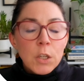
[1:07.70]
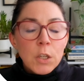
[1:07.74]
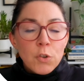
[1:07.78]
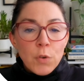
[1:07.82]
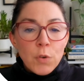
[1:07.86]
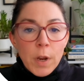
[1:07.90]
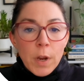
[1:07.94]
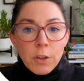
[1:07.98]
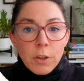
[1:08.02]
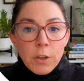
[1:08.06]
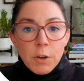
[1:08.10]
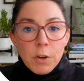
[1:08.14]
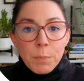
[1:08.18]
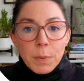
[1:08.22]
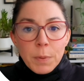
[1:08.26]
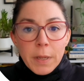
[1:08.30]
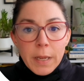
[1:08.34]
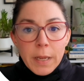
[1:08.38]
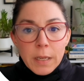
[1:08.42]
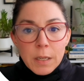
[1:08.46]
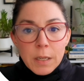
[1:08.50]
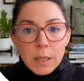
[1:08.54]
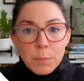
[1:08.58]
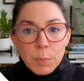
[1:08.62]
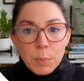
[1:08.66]
Track your
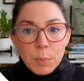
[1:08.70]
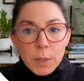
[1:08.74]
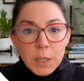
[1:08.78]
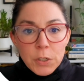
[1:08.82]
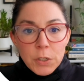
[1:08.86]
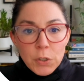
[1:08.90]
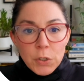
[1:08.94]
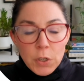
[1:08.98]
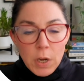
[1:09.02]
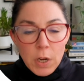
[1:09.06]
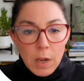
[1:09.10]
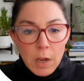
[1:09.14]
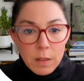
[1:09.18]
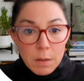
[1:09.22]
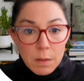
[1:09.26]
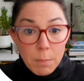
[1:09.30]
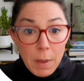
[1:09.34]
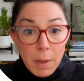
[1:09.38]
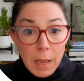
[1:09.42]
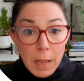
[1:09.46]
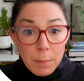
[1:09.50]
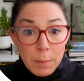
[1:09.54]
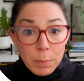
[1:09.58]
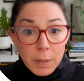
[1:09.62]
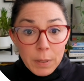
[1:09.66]
plan completion on the
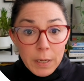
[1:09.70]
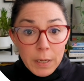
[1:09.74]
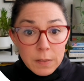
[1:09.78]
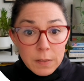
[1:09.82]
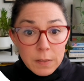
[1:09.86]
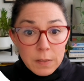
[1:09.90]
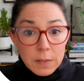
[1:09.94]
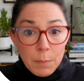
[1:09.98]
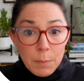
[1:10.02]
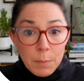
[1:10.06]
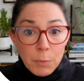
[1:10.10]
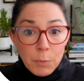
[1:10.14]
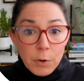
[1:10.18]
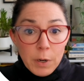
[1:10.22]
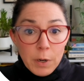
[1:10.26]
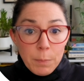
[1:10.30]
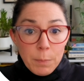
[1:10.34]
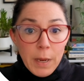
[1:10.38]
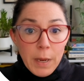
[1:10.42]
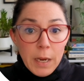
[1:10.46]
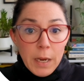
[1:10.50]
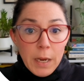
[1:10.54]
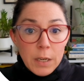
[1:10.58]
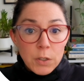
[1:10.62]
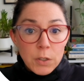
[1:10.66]
My Plan summary
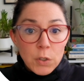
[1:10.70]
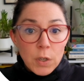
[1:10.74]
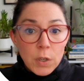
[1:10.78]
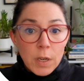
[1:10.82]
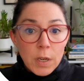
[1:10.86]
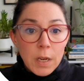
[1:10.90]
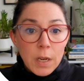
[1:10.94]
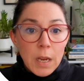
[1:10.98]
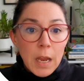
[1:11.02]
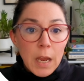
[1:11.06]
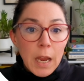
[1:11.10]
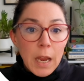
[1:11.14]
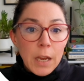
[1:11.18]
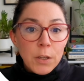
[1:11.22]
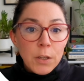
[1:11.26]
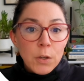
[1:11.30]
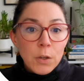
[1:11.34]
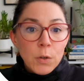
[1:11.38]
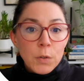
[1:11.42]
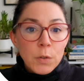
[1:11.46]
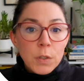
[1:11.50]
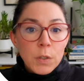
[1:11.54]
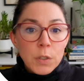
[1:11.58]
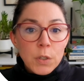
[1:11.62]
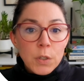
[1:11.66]
page and
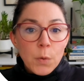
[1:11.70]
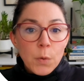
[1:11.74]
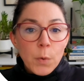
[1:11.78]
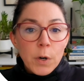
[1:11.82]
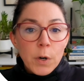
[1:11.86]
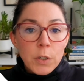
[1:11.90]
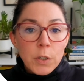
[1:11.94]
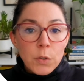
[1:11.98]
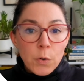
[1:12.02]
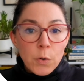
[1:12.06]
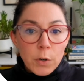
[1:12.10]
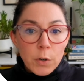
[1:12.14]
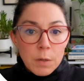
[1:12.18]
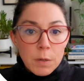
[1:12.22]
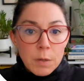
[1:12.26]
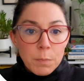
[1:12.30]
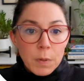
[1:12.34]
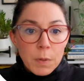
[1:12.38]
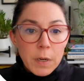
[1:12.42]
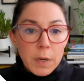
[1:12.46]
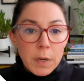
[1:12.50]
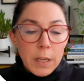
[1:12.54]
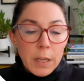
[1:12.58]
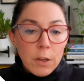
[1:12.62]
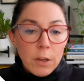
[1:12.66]
use it to work toward
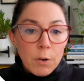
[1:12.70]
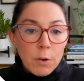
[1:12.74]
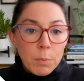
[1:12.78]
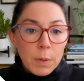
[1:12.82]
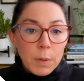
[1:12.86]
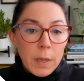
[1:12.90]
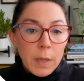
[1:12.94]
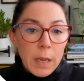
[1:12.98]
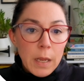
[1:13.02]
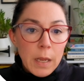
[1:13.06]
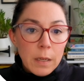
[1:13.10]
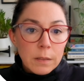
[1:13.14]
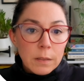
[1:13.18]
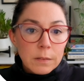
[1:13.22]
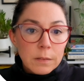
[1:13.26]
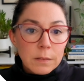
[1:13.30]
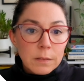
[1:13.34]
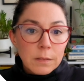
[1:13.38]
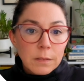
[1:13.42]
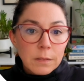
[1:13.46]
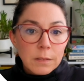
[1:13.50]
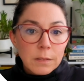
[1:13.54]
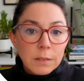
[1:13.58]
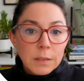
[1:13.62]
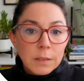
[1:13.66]
completing your plan.
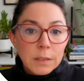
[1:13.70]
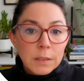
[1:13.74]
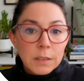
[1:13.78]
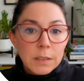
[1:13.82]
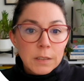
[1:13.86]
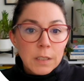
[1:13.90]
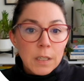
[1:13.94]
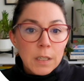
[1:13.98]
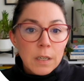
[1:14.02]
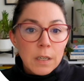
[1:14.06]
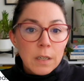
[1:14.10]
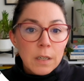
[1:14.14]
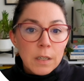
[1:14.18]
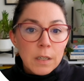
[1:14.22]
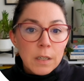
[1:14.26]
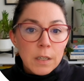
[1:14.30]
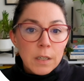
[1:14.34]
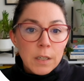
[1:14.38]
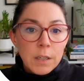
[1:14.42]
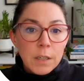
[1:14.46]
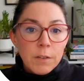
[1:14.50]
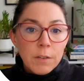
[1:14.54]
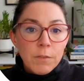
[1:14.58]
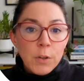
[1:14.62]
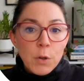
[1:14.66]

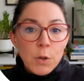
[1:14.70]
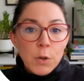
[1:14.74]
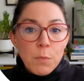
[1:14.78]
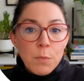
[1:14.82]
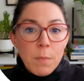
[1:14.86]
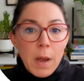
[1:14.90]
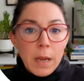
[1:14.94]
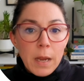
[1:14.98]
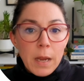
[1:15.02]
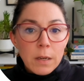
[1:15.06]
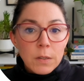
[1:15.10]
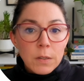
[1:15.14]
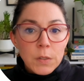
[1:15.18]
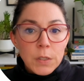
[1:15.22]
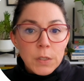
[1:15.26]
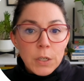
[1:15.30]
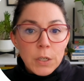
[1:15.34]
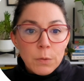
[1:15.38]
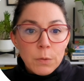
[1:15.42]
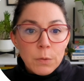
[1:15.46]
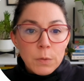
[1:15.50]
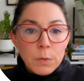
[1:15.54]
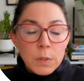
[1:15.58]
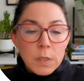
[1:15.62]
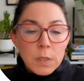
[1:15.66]
View
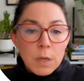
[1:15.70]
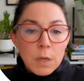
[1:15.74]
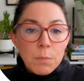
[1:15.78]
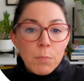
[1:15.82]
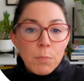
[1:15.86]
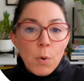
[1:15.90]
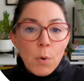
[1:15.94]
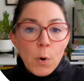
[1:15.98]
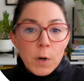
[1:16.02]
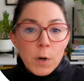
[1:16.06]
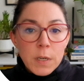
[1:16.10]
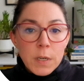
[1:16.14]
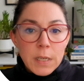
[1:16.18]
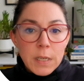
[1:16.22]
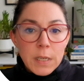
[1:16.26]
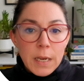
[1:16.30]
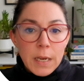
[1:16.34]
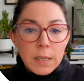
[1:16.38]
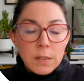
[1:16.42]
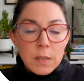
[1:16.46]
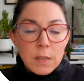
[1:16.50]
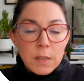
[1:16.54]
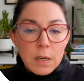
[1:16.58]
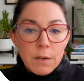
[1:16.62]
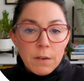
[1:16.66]
milestones, important
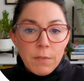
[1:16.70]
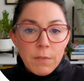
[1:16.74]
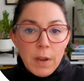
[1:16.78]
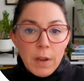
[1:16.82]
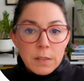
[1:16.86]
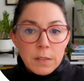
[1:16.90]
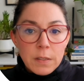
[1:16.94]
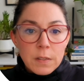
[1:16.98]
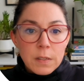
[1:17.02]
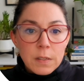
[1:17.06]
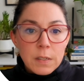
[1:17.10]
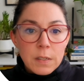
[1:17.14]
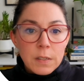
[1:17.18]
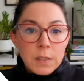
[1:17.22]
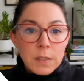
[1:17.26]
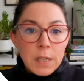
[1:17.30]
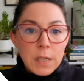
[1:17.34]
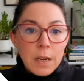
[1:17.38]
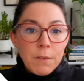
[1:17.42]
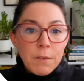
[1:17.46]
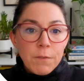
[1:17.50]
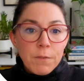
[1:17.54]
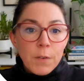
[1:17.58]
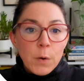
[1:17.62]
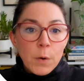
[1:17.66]
dates, and events to
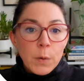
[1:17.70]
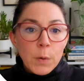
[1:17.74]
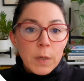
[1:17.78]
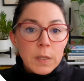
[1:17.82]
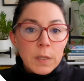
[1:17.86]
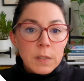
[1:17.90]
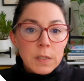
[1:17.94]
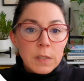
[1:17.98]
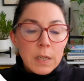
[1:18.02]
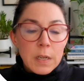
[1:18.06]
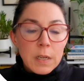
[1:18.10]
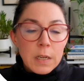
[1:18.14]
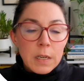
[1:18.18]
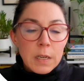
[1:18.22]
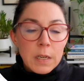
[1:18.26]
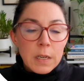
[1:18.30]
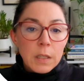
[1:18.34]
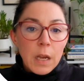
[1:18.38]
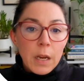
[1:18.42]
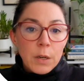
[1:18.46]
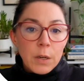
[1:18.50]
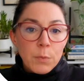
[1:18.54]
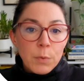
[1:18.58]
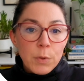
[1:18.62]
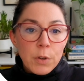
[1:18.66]
stay focused and
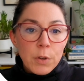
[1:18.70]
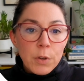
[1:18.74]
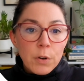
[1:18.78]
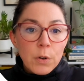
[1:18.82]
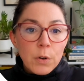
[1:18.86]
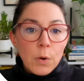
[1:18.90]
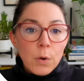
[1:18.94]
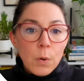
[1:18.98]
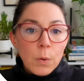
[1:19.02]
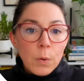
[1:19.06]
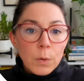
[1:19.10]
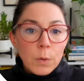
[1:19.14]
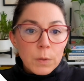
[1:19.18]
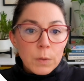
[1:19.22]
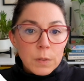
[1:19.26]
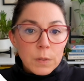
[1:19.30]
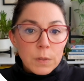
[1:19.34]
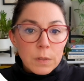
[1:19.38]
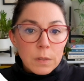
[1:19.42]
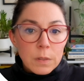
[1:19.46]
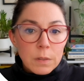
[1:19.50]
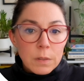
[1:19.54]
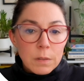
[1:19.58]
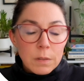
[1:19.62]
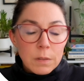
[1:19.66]
aligned with your
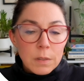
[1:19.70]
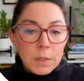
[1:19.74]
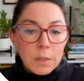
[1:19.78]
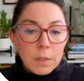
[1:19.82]
goals.